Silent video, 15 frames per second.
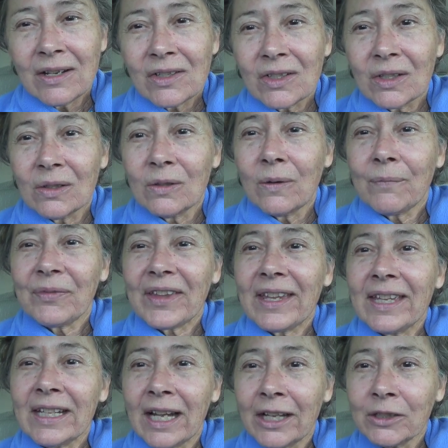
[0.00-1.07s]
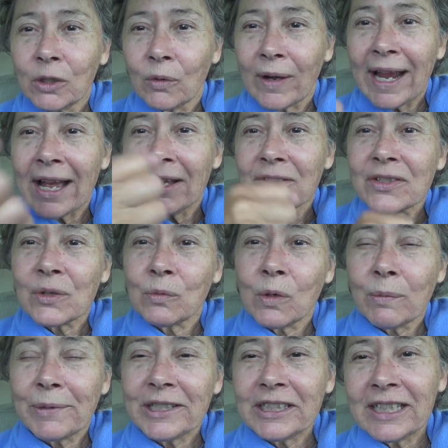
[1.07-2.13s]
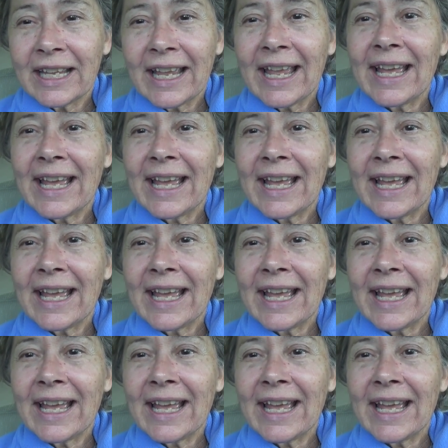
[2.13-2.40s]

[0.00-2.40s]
So it ungrounds a woman